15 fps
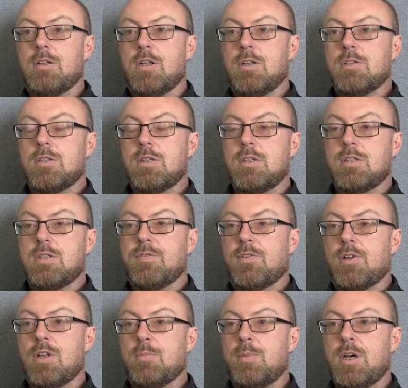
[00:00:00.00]
alternative
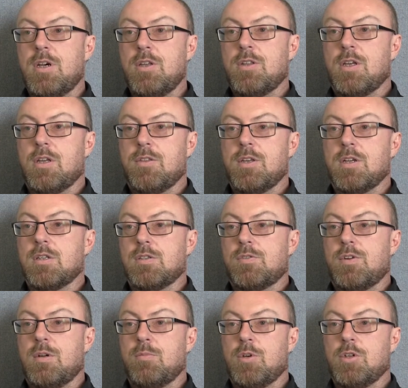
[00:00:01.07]
club either, thanks
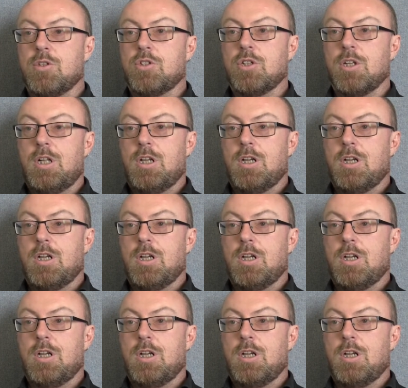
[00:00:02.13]
very much.